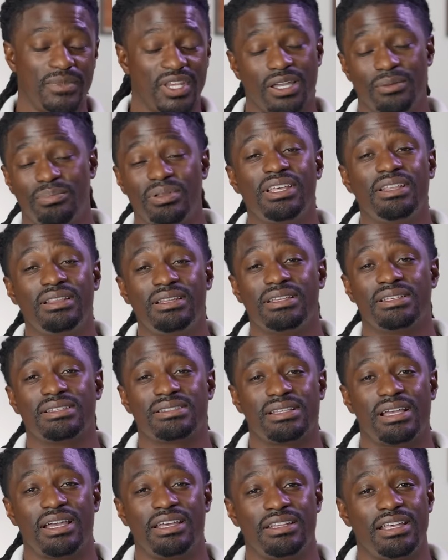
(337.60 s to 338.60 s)
completely
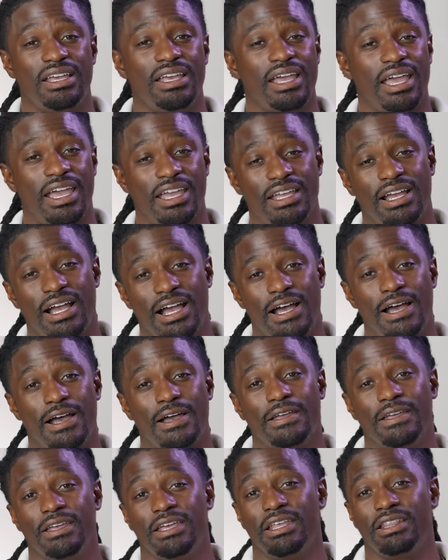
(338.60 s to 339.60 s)
insane that AI
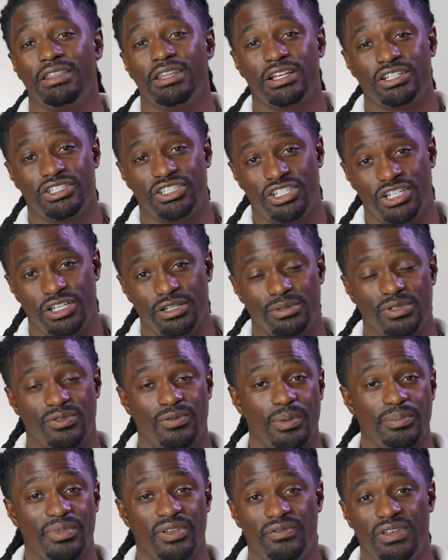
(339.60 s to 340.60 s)
and their chips
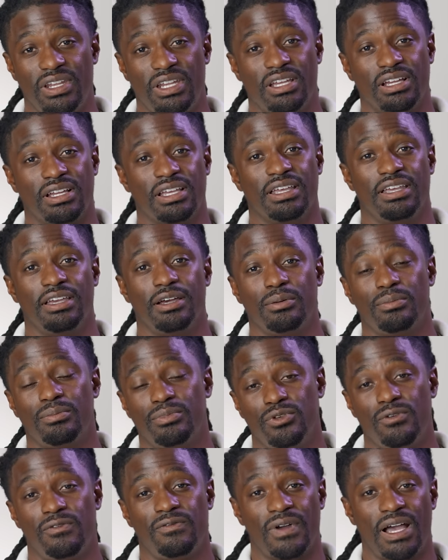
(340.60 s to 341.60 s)
from NVIDIA can help
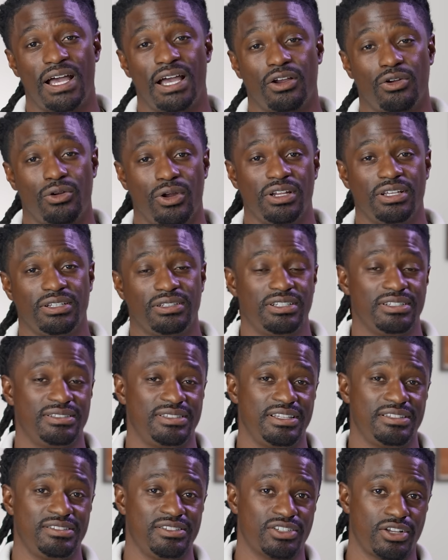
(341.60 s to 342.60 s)
you find chronic
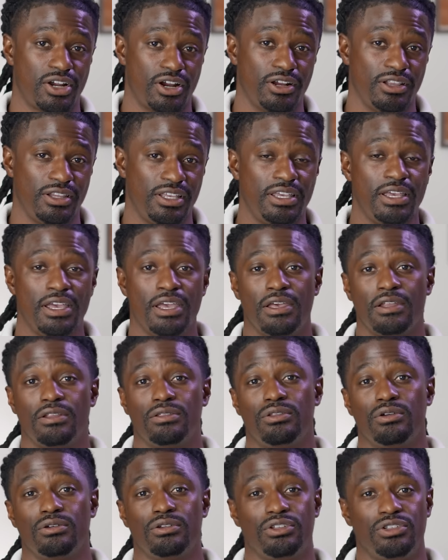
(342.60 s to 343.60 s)
diseases early
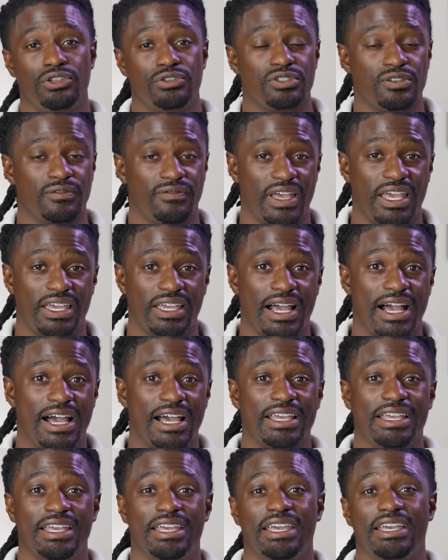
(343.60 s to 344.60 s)
through the use of AI
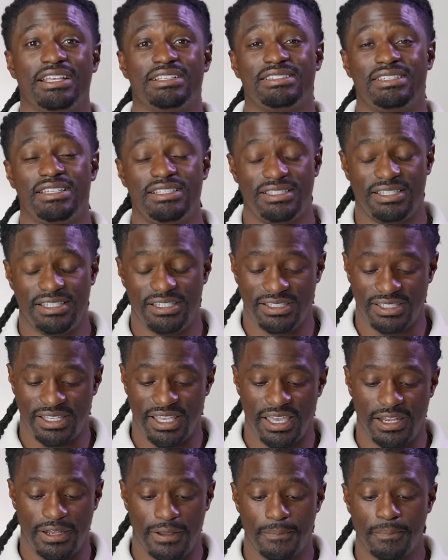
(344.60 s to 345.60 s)
and CT
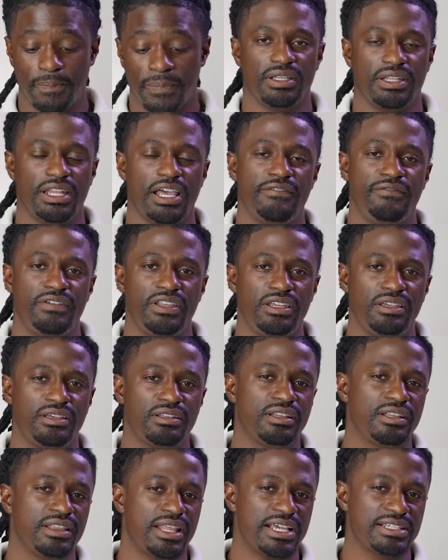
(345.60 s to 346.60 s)
scanning. Now, NVIDIA,
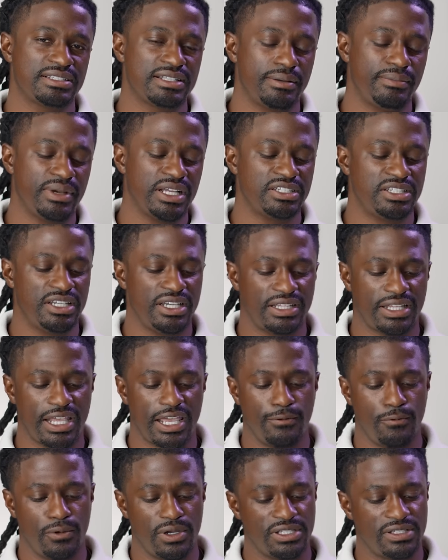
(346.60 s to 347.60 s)
the last time I checked, they
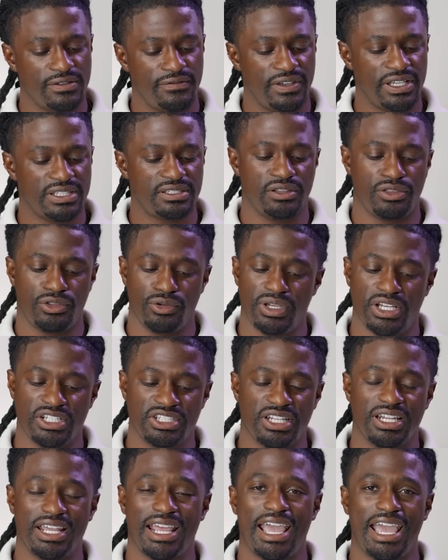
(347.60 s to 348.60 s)
was investing
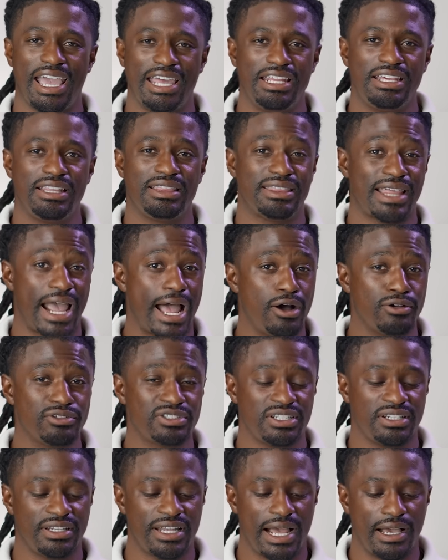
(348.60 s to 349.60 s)

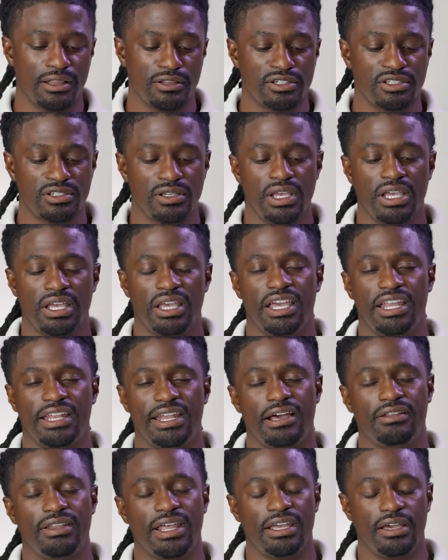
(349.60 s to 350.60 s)
$380,000 and
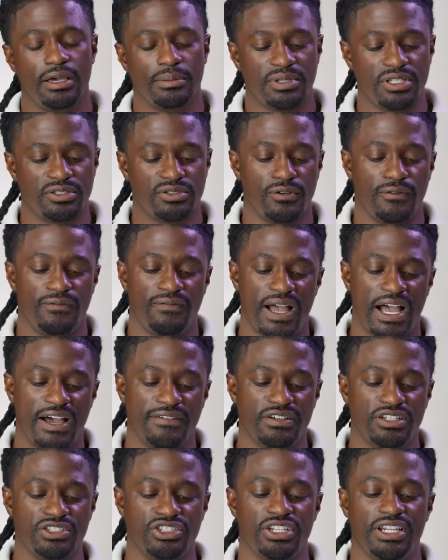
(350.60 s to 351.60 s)
now they upped it to
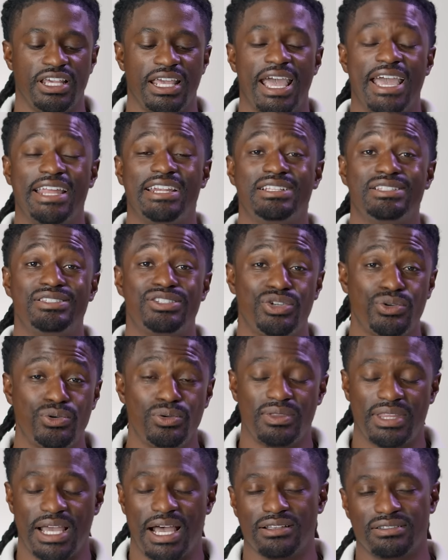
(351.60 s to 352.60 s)

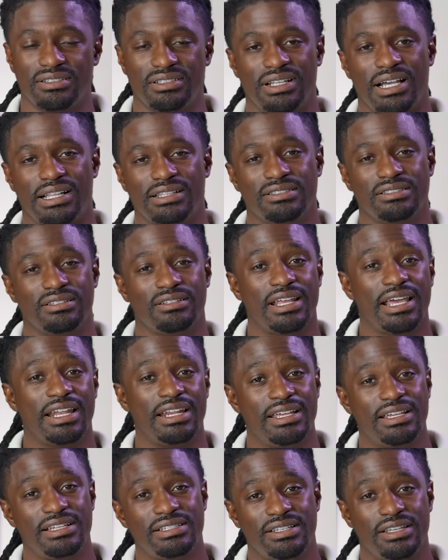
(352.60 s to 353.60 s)
$582,000. So that
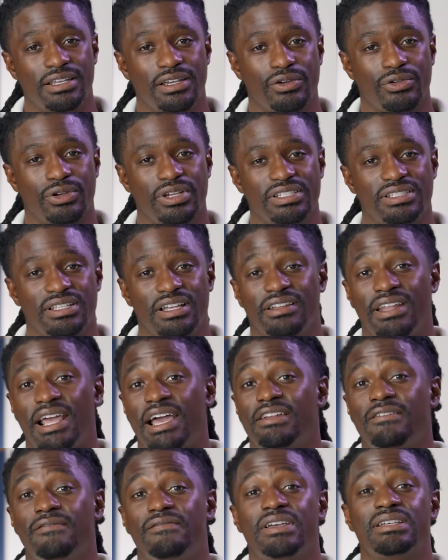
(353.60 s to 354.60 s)
is an increase. They're
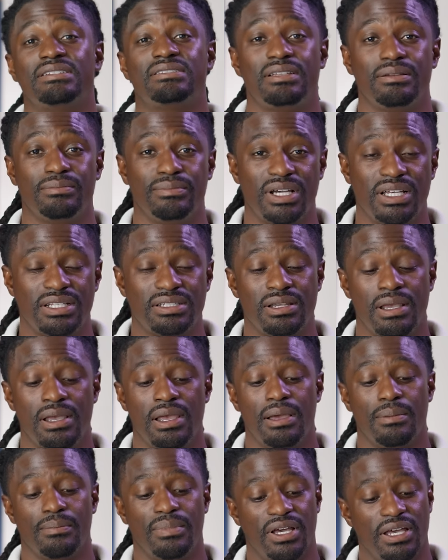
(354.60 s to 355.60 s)
not investing much,
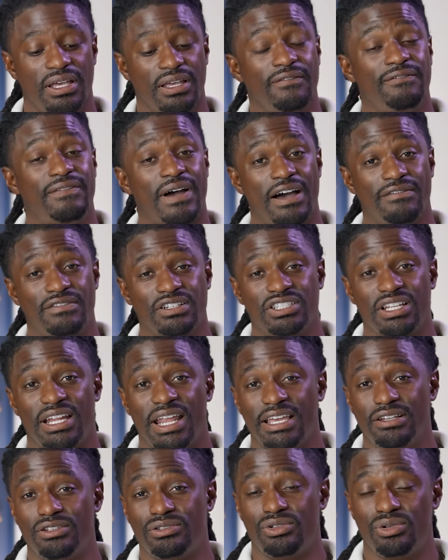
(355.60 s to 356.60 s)
but
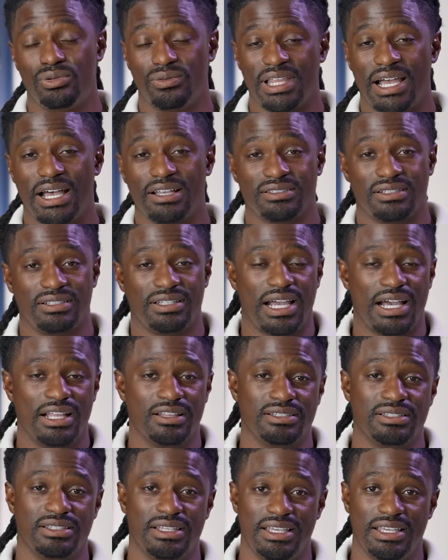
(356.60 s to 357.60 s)

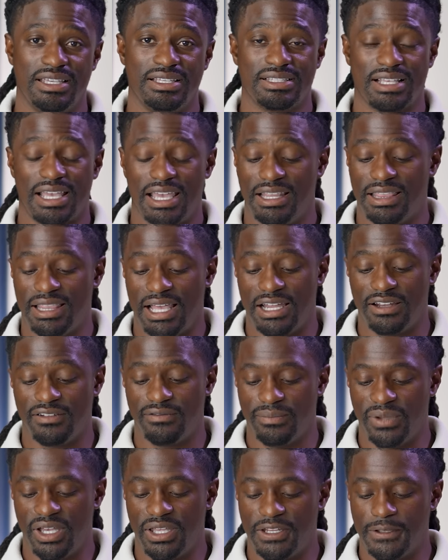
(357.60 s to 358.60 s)
$582,000 is a lot of
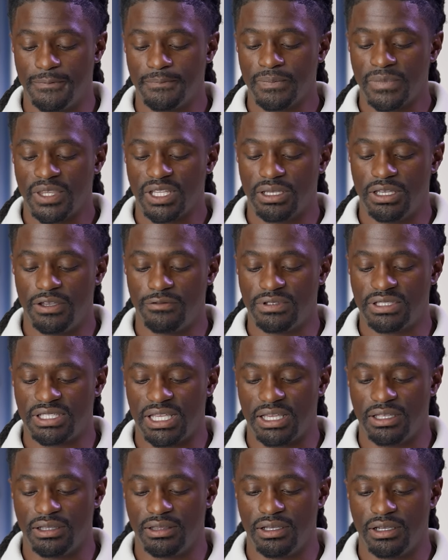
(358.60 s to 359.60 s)
money. If we
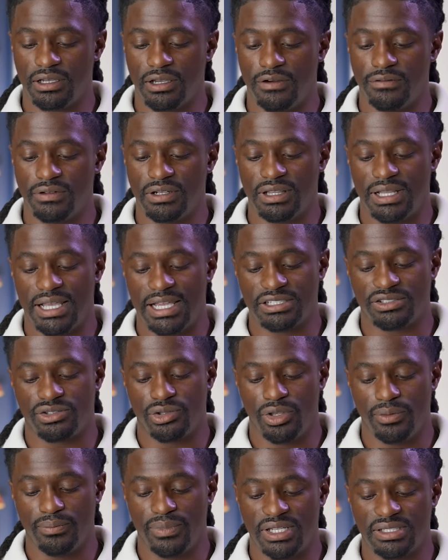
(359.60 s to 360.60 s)
take a look over the last
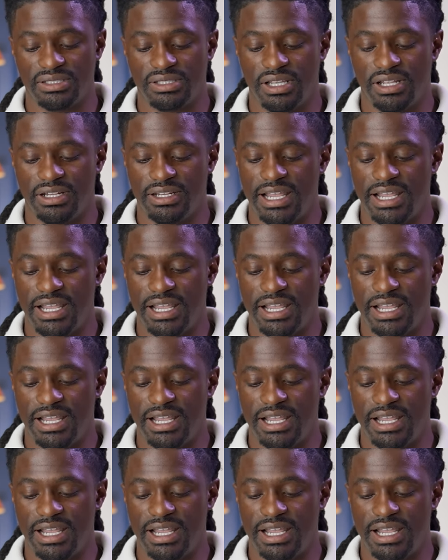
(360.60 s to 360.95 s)
three months, they're